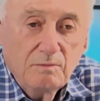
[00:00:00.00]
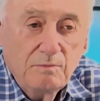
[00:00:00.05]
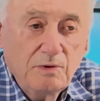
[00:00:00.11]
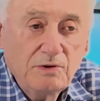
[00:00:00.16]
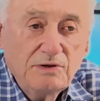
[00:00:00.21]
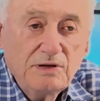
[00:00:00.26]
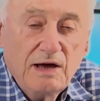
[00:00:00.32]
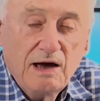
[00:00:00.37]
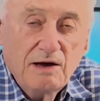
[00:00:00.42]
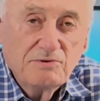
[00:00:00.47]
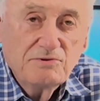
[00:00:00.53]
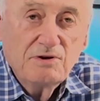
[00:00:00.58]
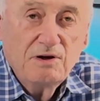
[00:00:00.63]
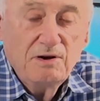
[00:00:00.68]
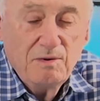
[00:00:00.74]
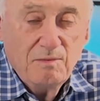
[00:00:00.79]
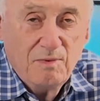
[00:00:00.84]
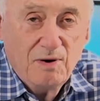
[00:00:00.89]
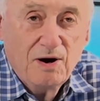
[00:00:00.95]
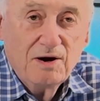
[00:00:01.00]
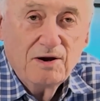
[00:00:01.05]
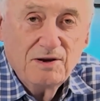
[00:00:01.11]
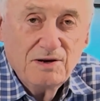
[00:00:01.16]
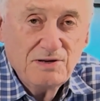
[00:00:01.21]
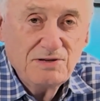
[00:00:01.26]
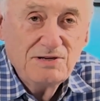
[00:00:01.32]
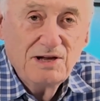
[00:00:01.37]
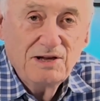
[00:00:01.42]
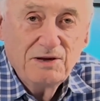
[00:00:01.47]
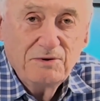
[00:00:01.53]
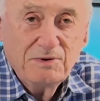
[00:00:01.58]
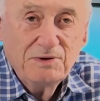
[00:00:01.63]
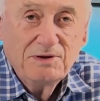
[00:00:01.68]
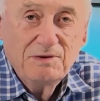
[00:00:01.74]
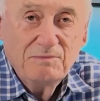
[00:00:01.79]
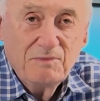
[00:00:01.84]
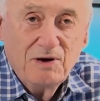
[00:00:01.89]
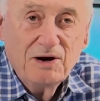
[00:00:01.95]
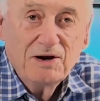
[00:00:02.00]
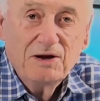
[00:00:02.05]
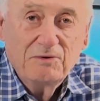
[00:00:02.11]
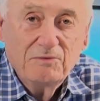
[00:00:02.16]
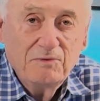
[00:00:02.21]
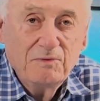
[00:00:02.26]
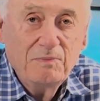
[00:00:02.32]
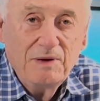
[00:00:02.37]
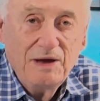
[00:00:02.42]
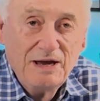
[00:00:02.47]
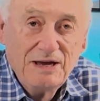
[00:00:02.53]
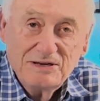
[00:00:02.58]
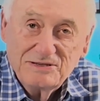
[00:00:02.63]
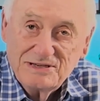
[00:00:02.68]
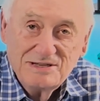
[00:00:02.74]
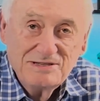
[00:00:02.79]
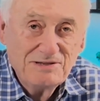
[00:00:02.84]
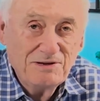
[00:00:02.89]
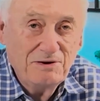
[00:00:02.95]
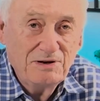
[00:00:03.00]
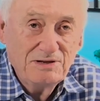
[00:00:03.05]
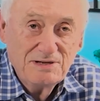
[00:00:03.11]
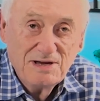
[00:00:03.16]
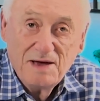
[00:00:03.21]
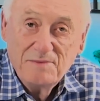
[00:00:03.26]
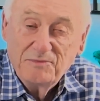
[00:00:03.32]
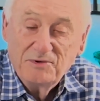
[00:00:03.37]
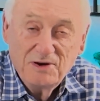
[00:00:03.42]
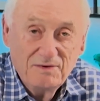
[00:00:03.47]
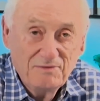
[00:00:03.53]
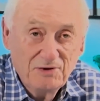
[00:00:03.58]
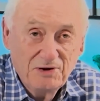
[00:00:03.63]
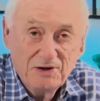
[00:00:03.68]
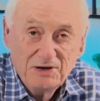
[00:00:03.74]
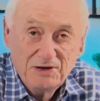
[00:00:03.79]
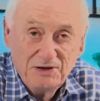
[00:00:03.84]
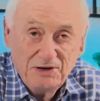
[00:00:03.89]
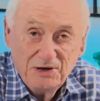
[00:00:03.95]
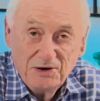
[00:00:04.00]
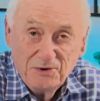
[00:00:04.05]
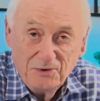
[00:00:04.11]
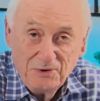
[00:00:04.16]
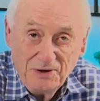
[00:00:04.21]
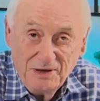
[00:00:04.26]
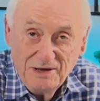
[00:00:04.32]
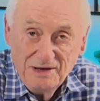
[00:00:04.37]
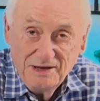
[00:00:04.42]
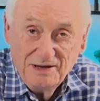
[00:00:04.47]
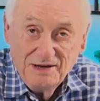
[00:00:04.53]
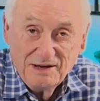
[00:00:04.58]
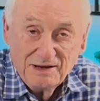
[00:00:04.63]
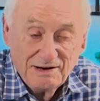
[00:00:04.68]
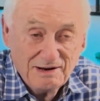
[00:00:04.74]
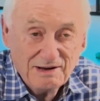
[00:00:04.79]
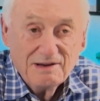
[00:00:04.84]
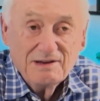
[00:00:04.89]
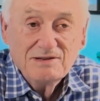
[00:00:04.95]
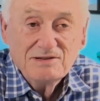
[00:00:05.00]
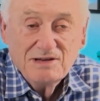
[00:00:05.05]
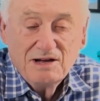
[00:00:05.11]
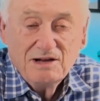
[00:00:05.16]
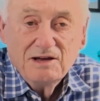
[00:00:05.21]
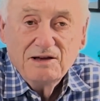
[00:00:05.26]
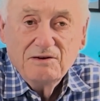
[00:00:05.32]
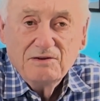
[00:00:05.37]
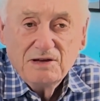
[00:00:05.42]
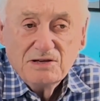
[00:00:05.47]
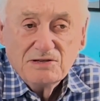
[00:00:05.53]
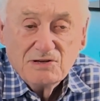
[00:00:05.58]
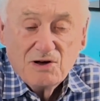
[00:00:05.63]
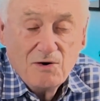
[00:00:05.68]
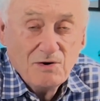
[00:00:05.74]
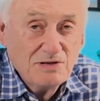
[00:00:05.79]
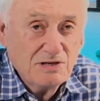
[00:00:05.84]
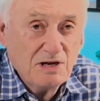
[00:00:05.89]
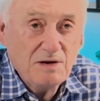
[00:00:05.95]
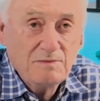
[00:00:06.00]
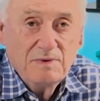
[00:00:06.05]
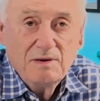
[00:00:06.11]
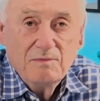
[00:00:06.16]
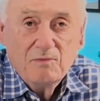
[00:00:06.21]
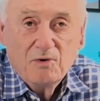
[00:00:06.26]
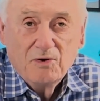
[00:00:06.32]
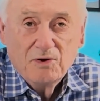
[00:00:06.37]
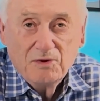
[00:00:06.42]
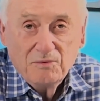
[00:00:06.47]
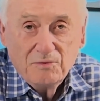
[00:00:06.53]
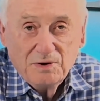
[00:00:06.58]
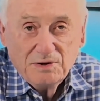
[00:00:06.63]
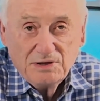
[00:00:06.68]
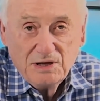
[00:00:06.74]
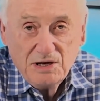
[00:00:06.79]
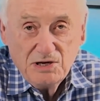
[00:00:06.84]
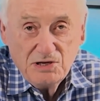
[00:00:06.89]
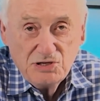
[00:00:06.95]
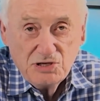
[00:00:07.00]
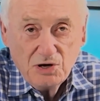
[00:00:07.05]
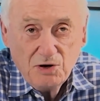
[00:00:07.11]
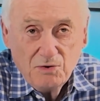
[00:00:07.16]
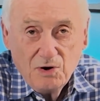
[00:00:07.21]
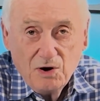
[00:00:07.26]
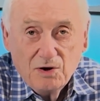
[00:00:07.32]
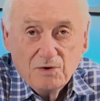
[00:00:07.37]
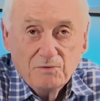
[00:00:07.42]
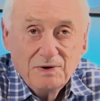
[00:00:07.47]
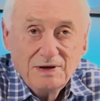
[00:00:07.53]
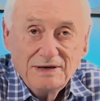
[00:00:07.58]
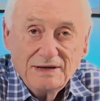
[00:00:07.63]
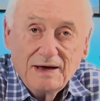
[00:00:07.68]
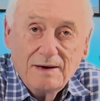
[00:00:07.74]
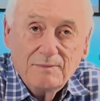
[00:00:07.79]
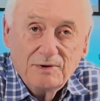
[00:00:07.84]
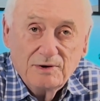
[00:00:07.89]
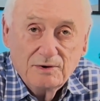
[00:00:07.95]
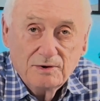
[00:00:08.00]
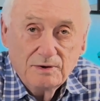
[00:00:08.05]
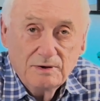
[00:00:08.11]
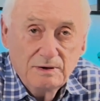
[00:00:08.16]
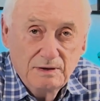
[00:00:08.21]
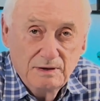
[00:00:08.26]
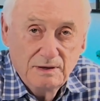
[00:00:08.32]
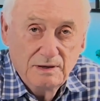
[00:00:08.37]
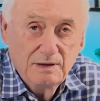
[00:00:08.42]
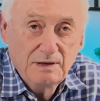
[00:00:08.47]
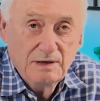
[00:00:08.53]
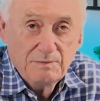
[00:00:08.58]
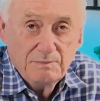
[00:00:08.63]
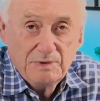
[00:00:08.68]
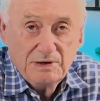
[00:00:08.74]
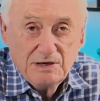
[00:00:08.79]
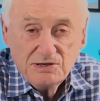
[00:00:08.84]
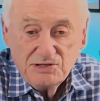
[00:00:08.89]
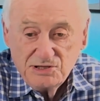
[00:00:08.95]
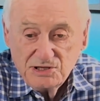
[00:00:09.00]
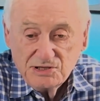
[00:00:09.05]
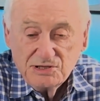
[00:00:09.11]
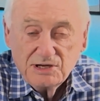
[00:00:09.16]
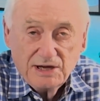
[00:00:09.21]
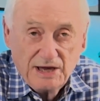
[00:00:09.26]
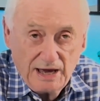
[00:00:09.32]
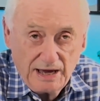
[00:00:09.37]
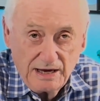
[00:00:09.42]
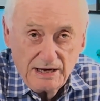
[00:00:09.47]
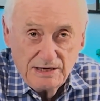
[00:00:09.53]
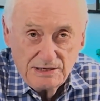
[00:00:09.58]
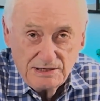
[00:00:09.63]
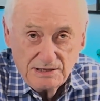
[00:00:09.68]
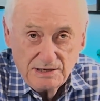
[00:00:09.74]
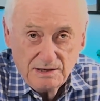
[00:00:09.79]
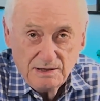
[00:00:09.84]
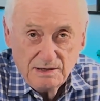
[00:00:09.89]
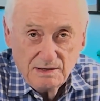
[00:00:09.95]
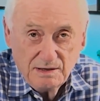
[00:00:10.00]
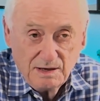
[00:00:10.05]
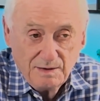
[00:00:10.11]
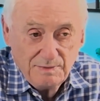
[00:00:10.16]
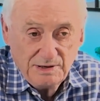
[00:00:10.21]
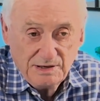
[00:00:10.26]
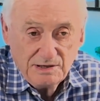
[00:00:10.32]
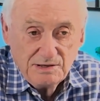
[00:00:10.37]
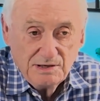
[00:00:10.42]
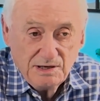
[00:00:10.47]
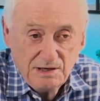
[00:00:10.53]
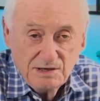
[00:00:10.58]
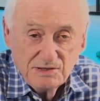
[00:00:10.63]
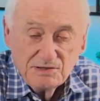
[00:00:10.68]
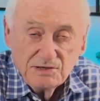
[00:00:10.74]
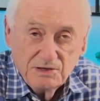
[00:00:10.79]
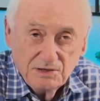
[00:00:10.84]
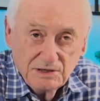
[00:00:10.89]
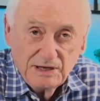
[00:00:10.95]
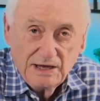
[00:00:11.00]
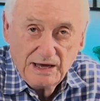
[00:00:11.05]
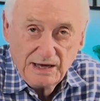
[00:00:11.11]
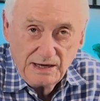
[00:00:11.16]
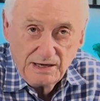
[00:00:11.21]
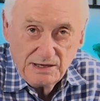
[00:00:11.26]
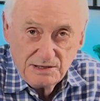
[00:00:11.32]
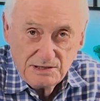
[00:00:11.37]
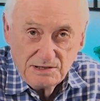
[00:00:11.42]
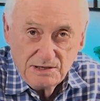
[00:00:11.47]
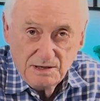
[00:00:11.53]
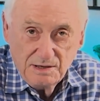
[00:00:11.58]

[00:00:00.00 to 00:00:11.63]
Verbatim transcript: Put the house on the market and tell you what the market will pay, because that's the only time you're ever going to know. And I can tell you it's always going to be more than what they show on Rentometer. But it's just a gauge. I mean, it, it is a good gauge.